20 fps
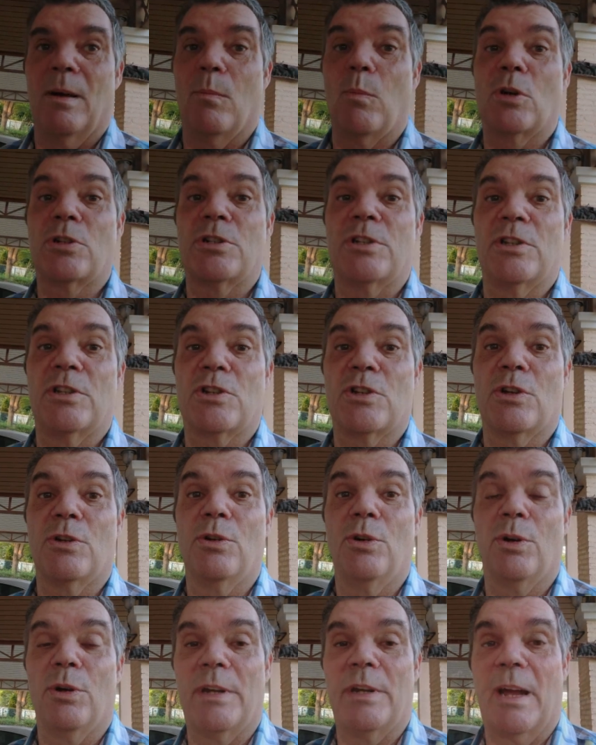and watch the
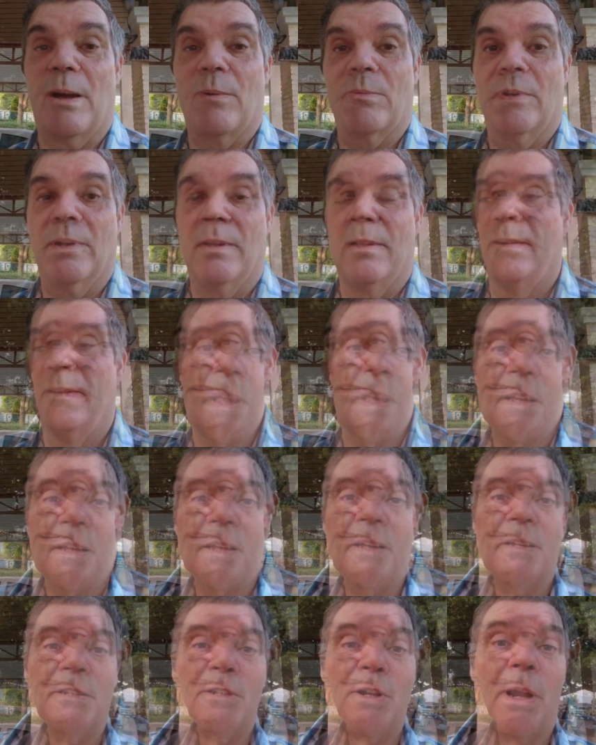sun go down
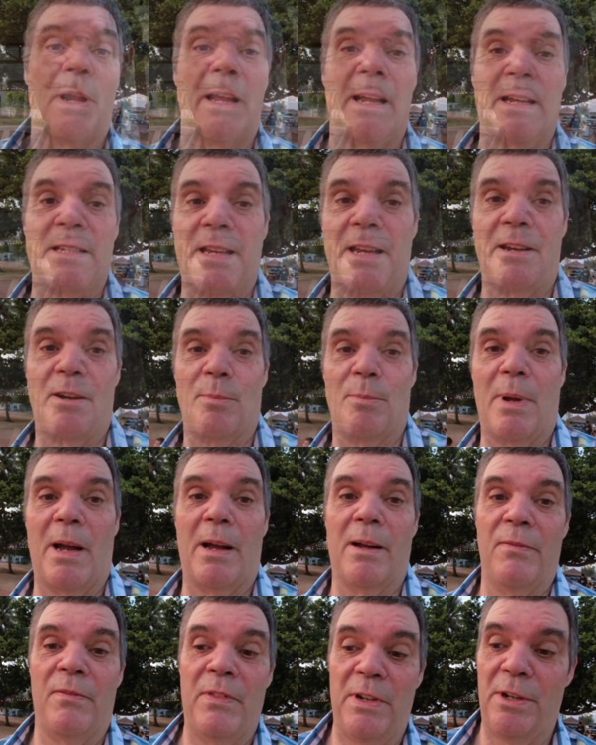so like I said on
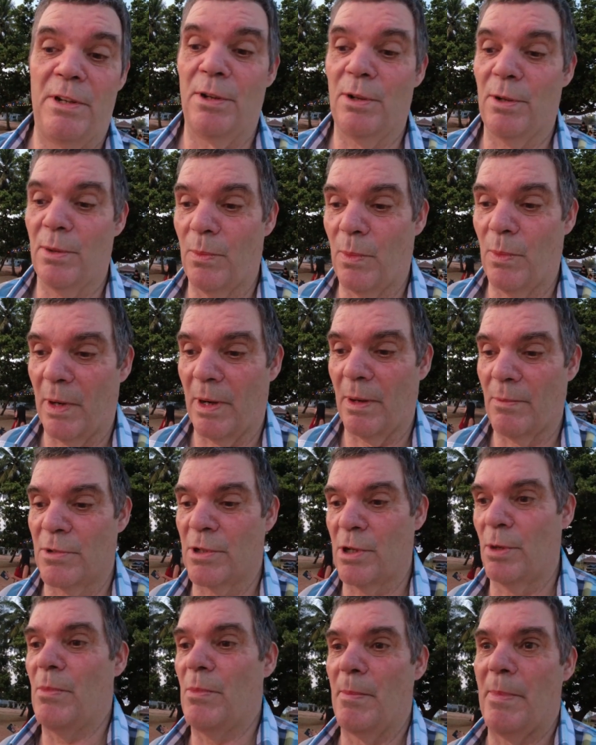my video when I
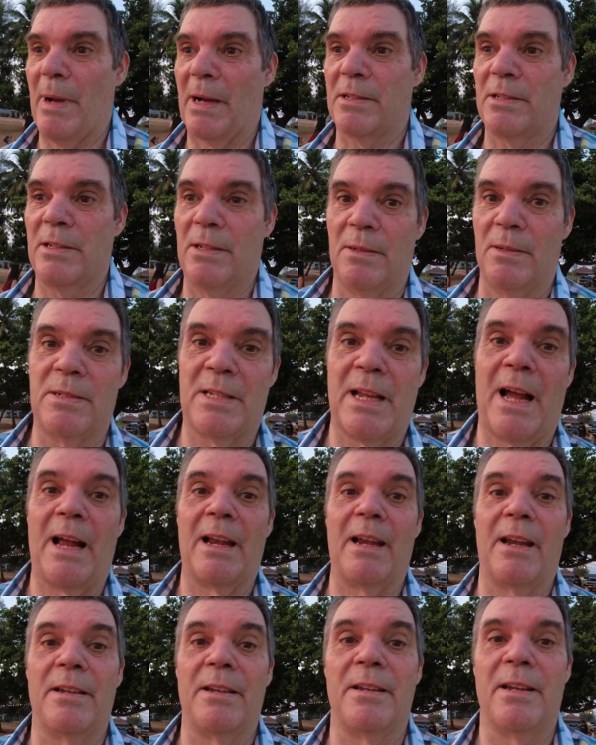was coming back to
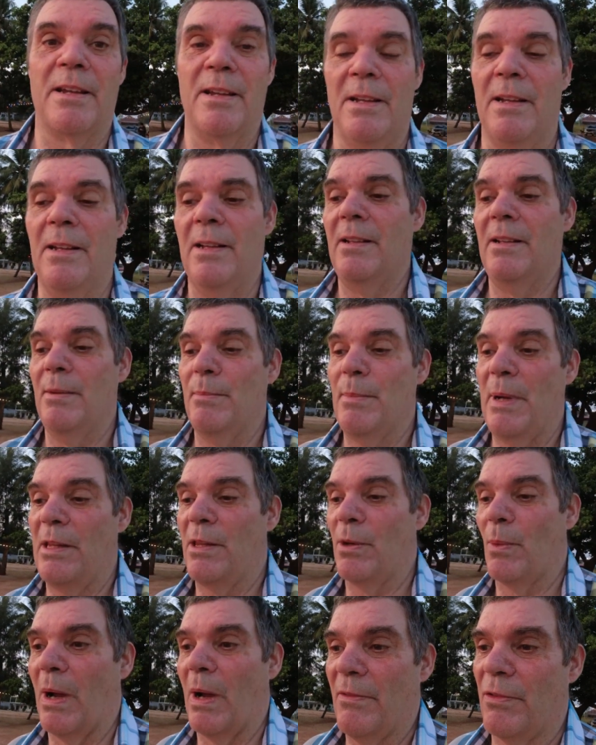Thailand me
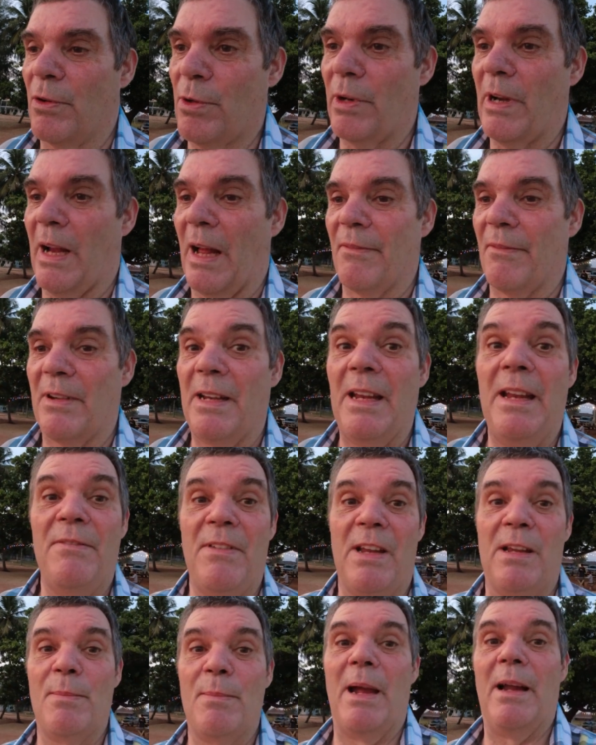and the wife are going to have an
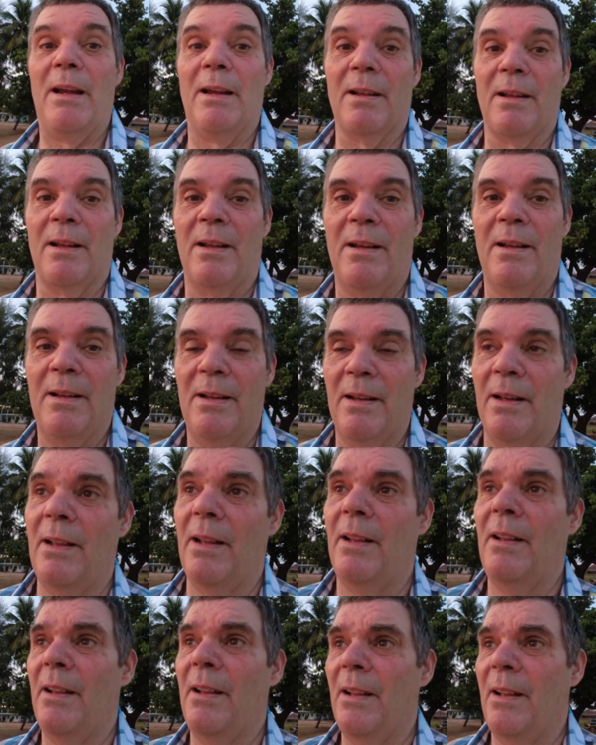evening meal
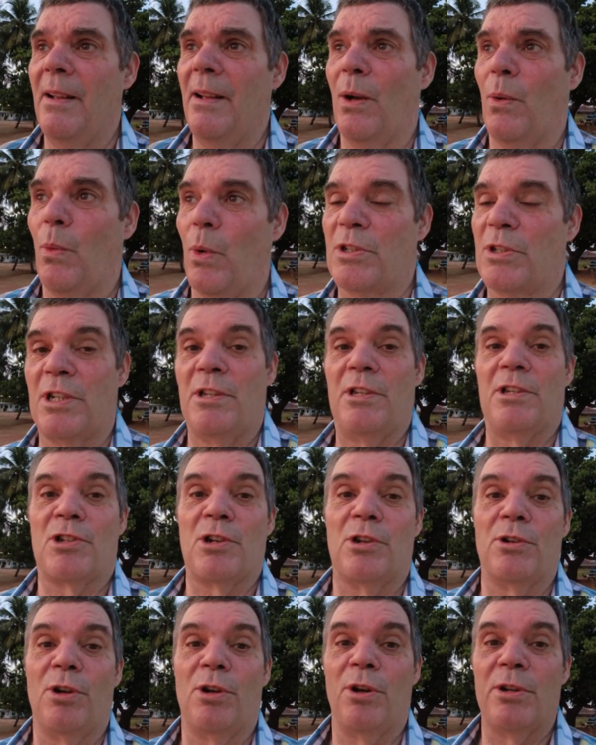watching the
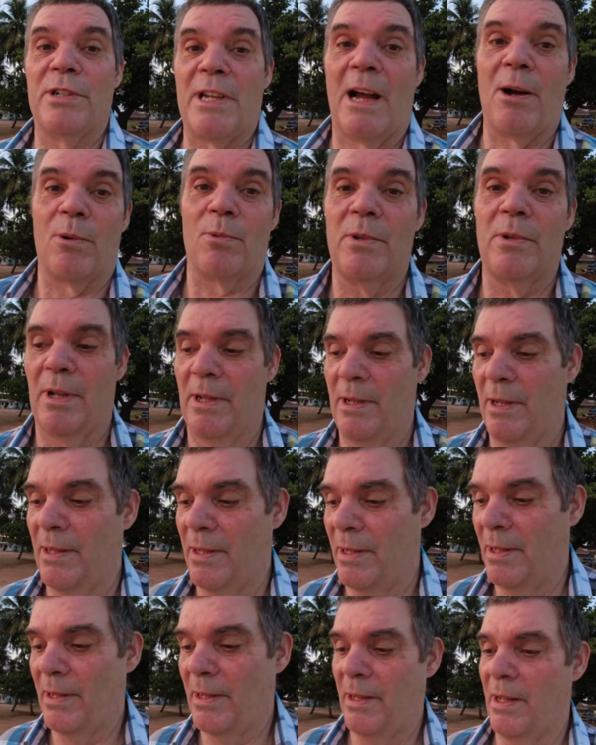sun go down
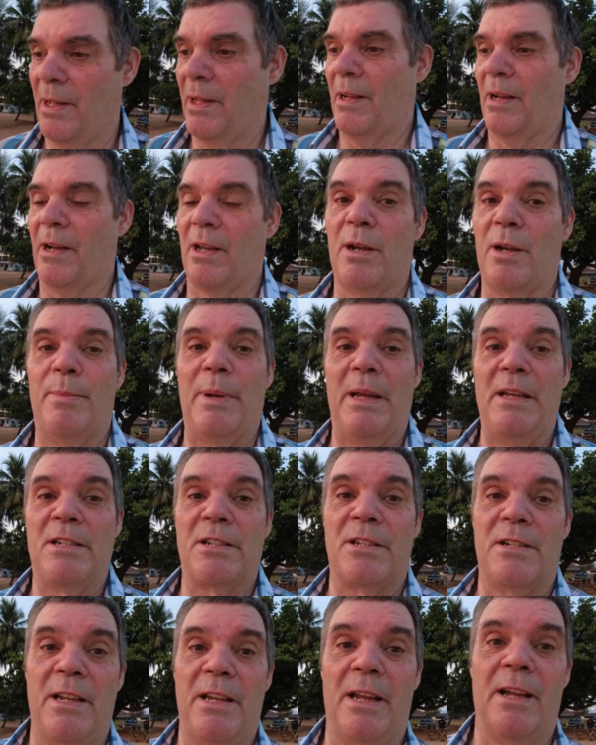on the
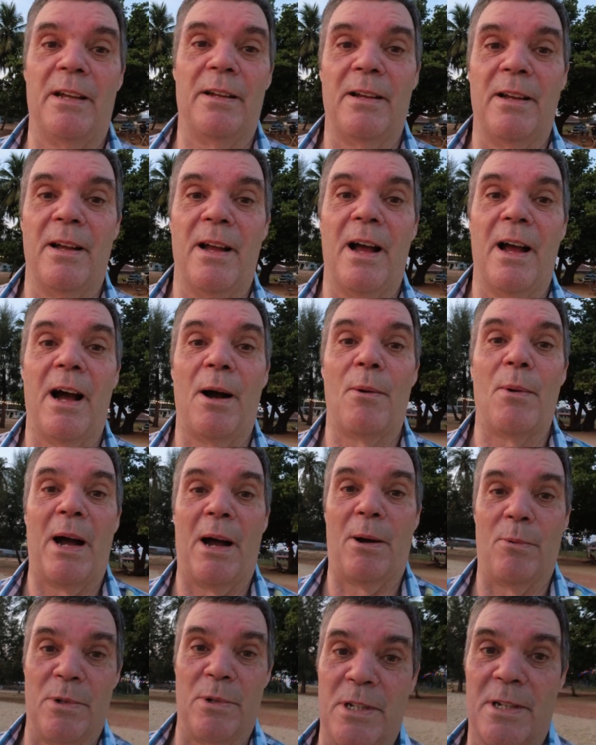beach near our
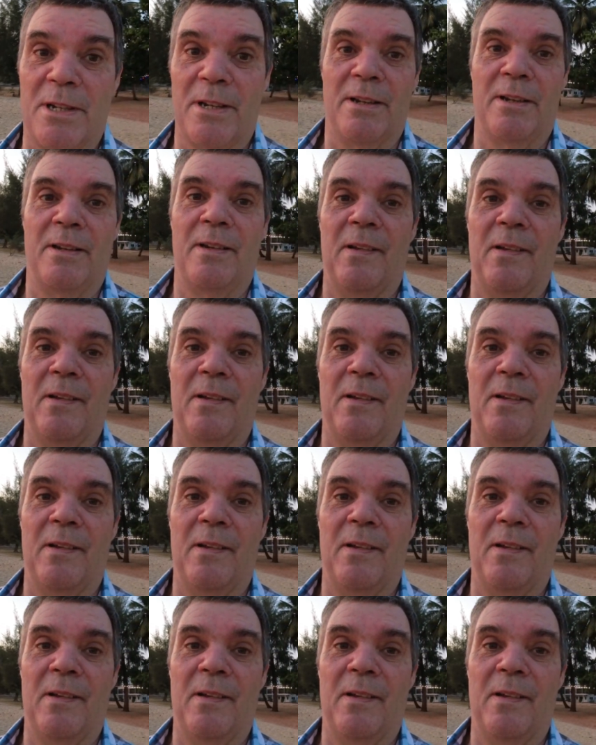house